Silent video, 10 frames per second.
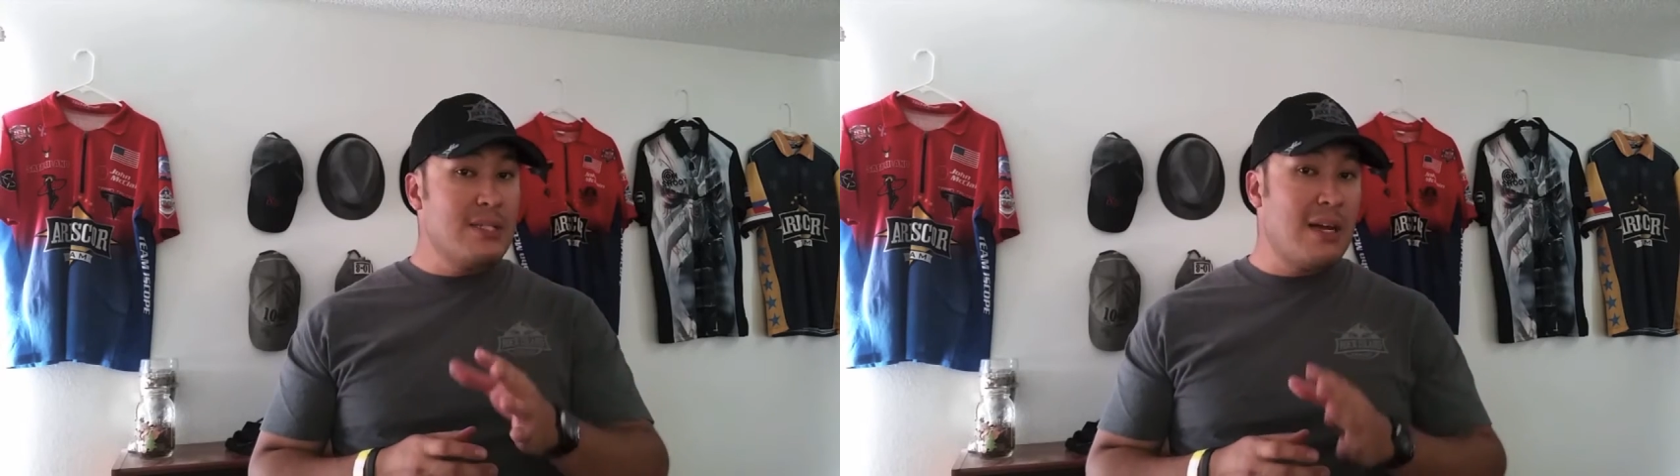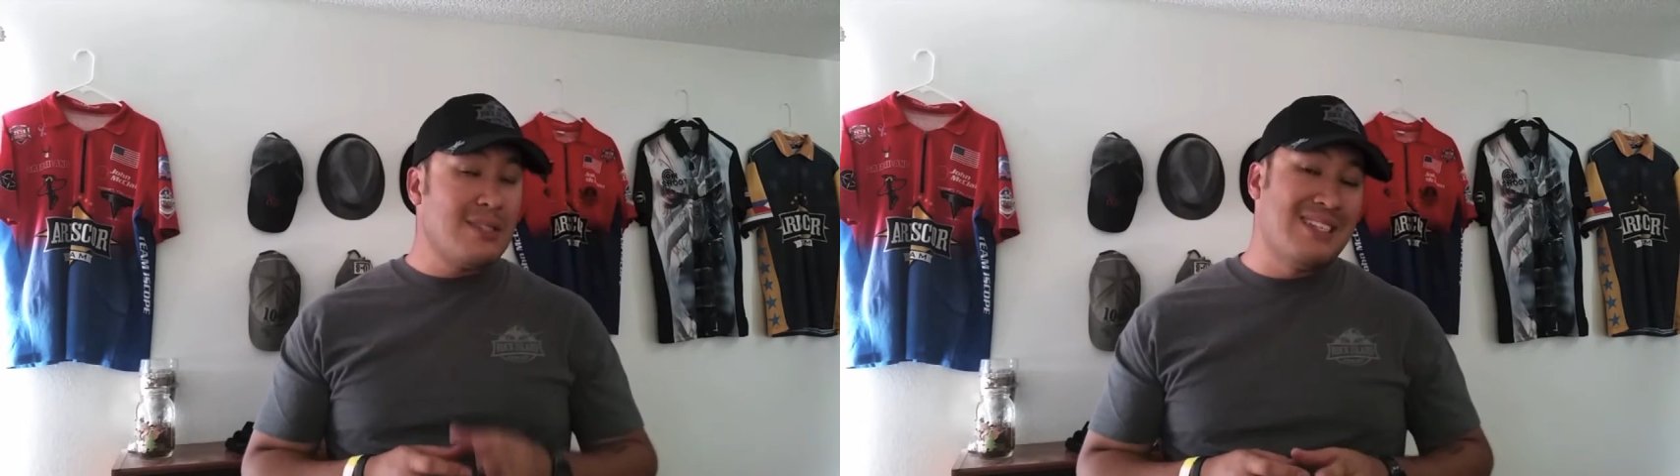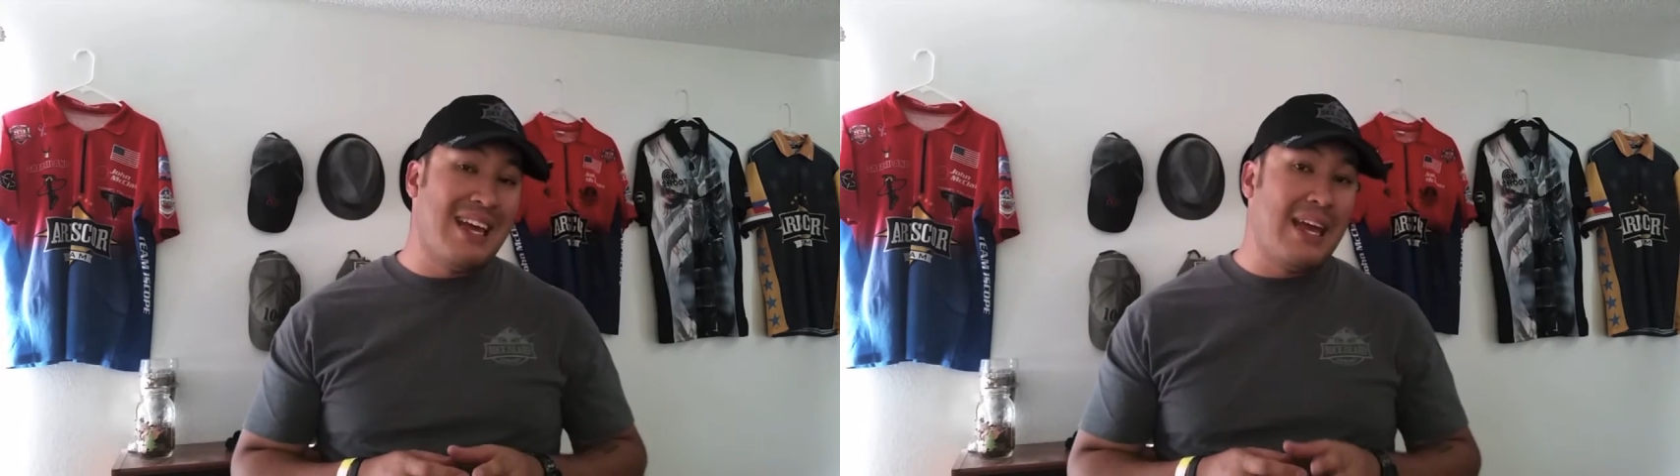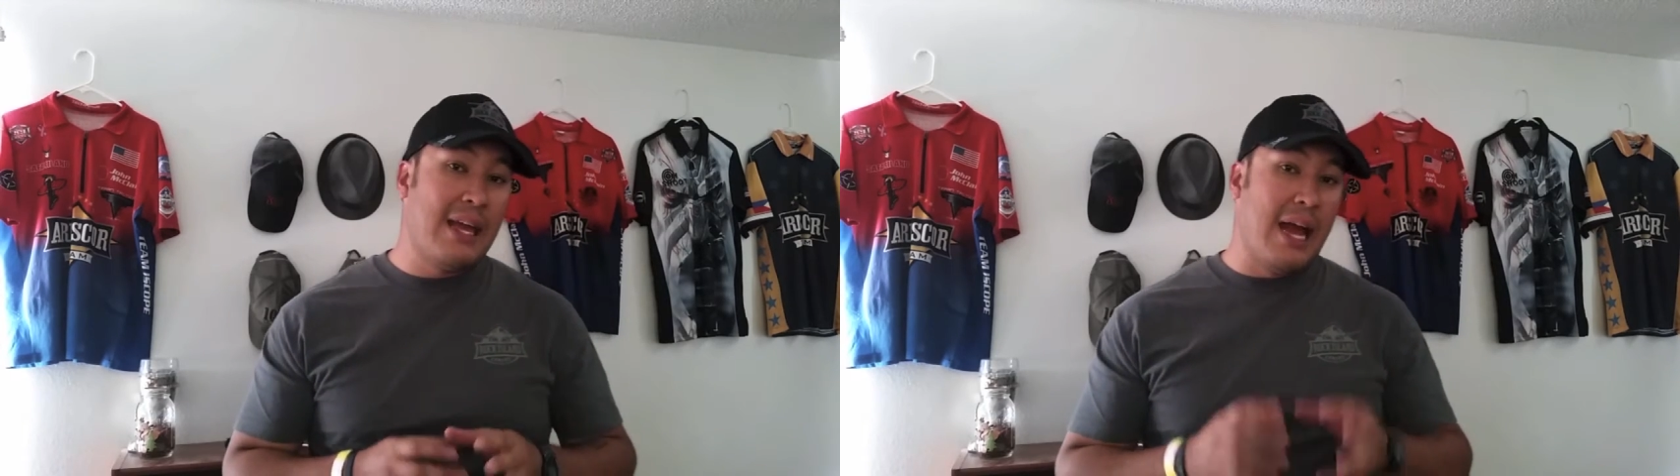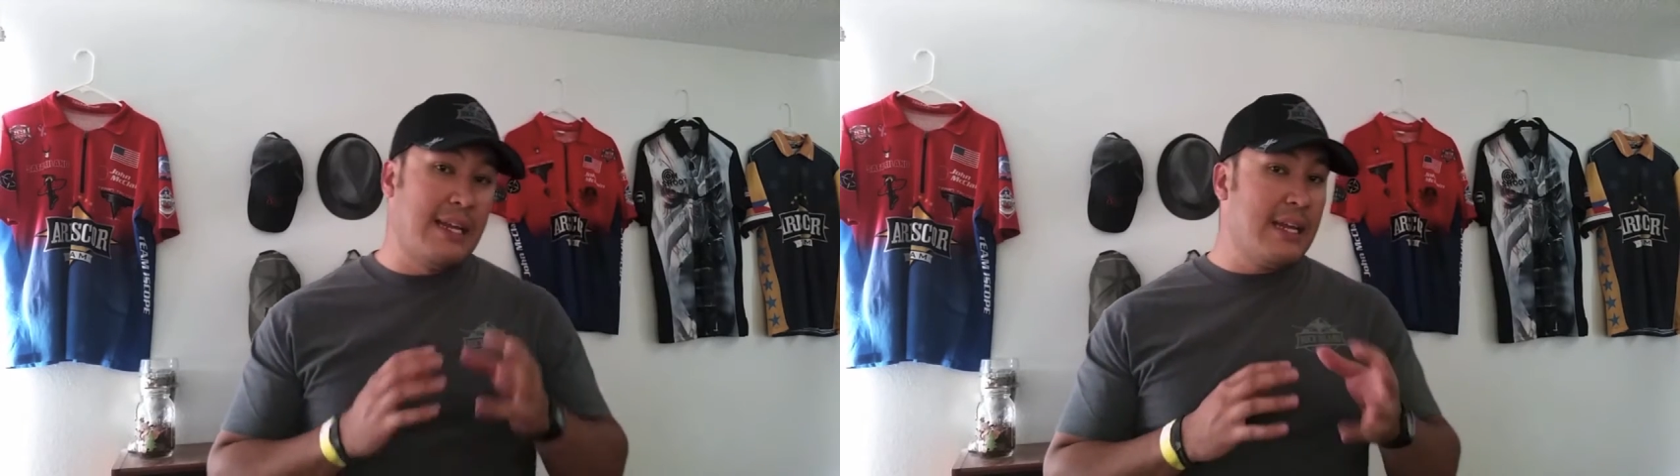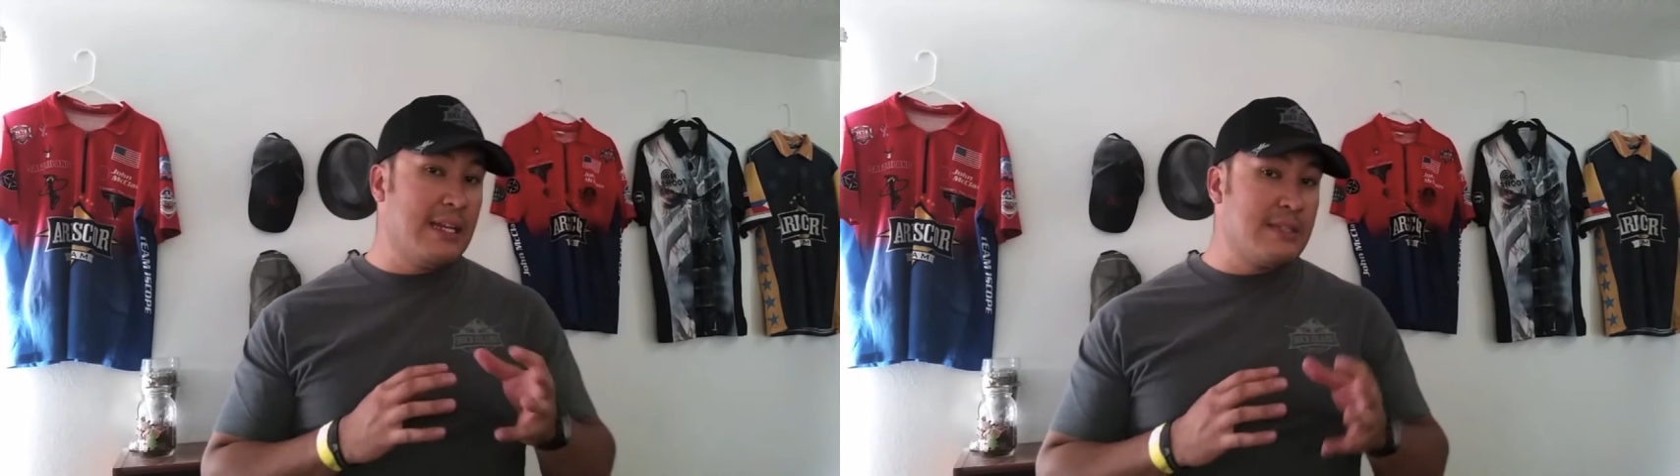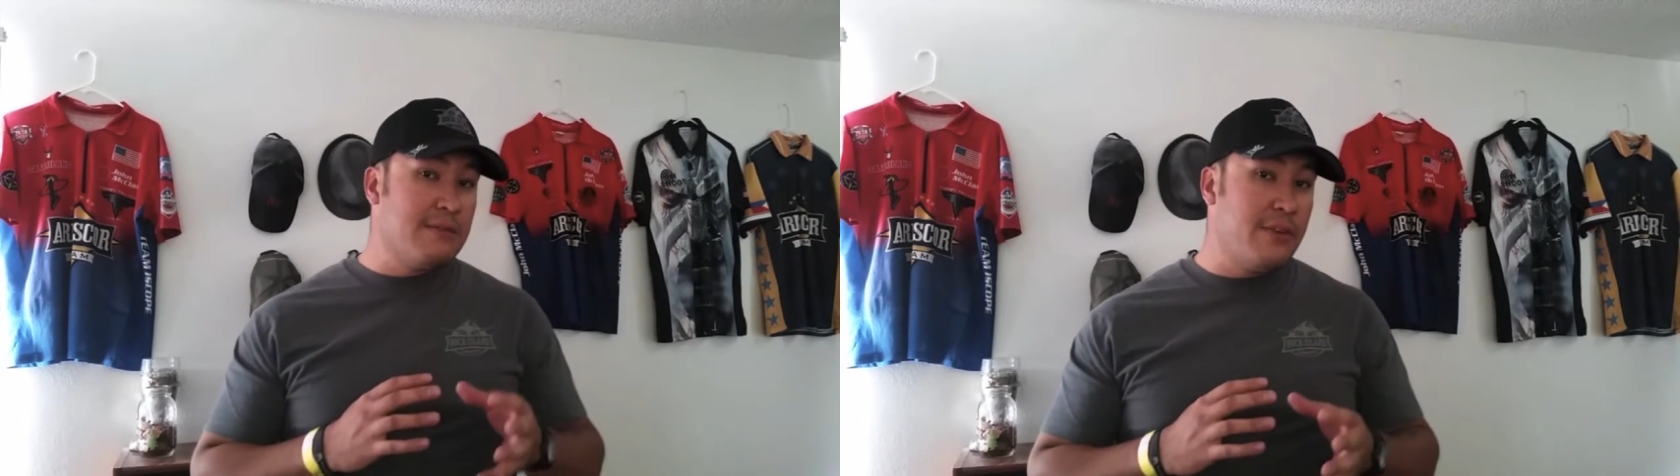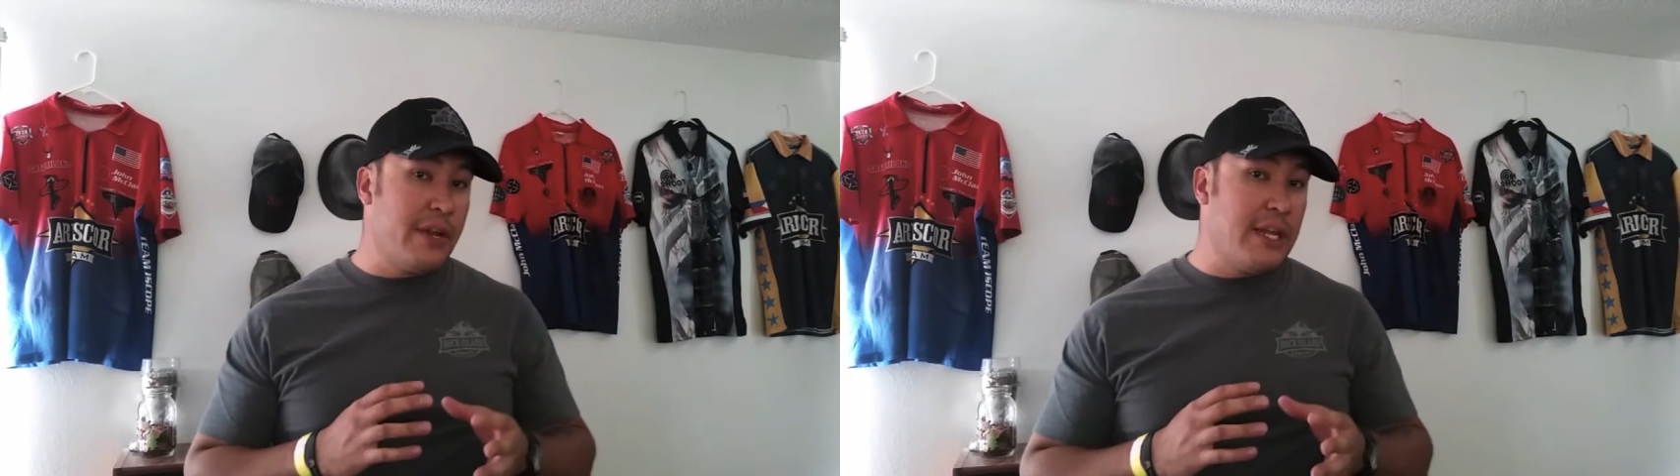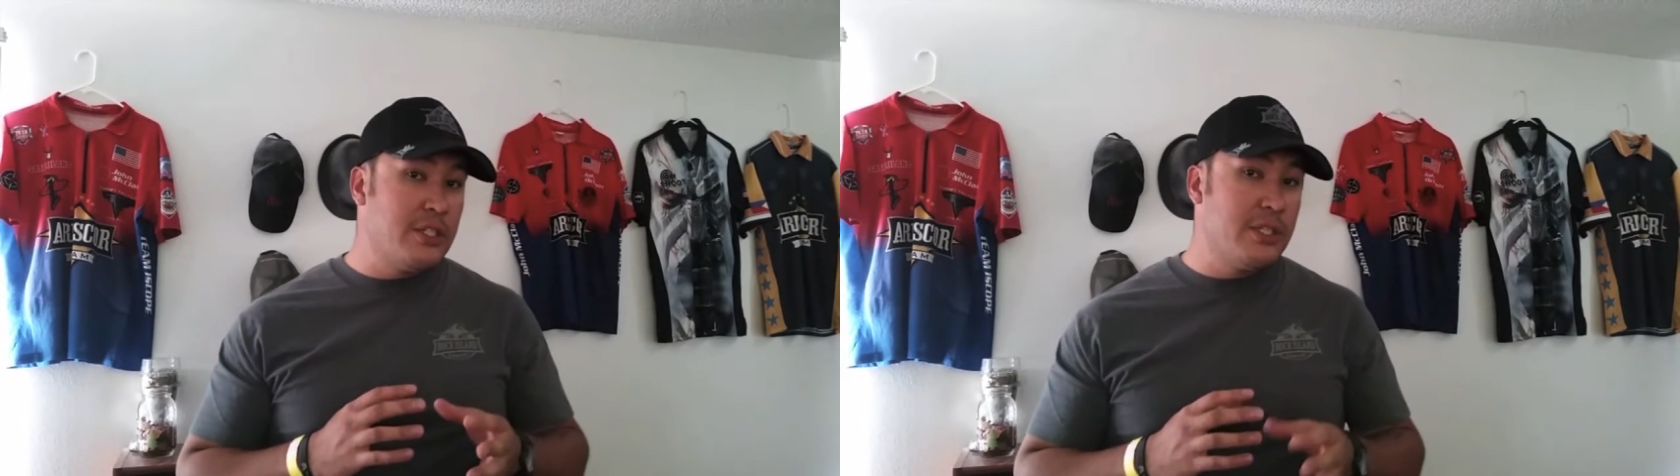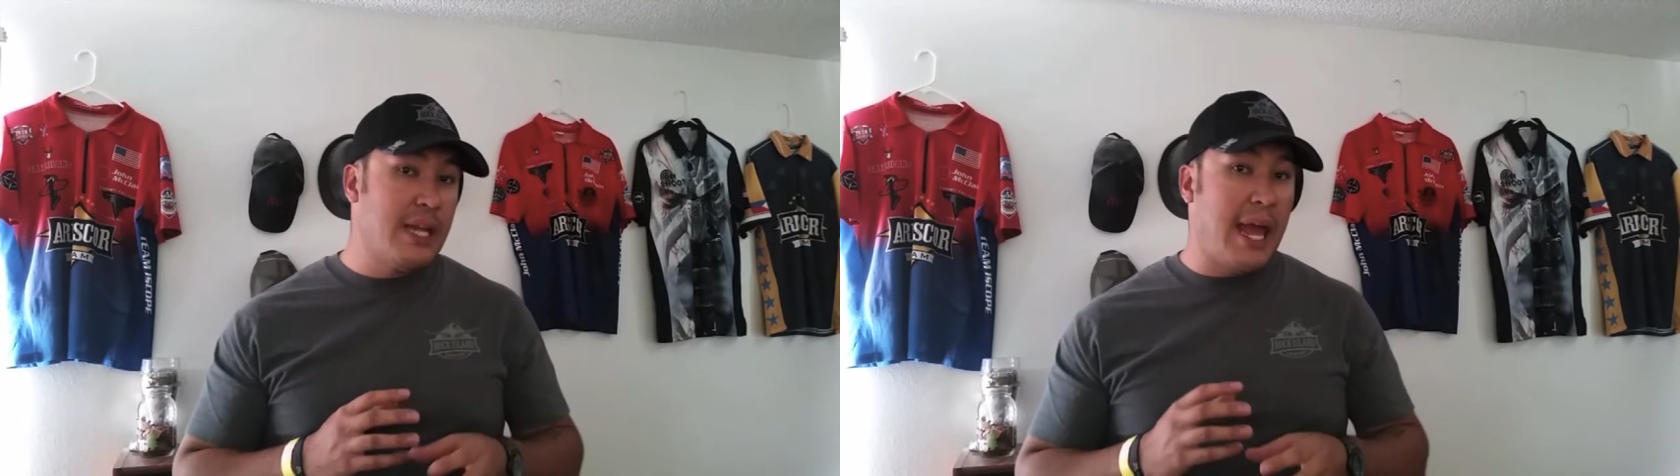out today, I did get some footage,